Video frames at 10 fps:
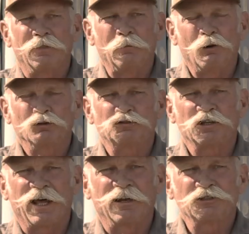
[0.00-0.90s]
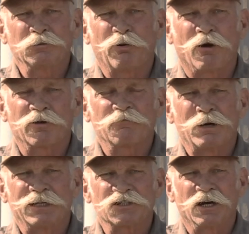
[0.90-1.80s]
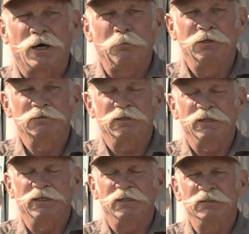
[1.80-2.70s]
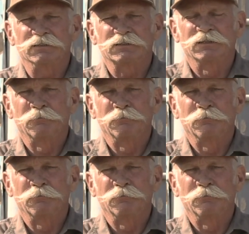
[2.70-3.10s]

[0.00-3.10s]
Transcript: The most challenging part of my job is